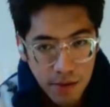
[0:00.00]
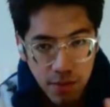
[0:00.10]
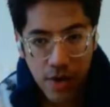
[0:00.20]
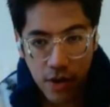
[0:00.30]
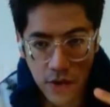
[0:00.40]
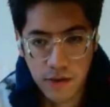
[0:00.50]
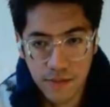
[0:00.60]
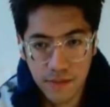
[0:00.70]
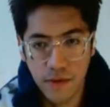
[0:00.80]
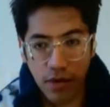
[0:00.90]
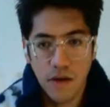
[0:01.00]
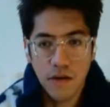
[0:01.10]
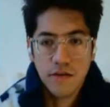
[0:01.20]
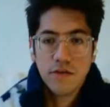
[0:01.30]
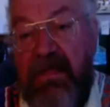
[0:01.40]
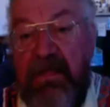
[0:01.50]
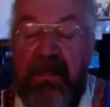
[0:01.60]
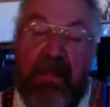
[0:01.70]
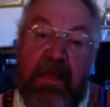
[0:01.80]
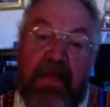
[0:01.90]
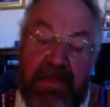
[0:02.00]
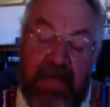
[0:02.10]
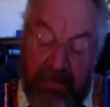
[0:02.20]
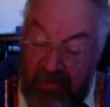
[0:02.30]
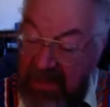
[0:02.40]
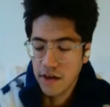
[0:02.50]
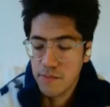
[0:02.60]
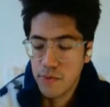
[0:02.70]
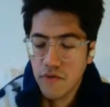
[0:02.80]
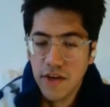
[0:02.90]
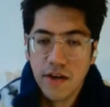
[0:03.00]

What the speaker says: work on to improving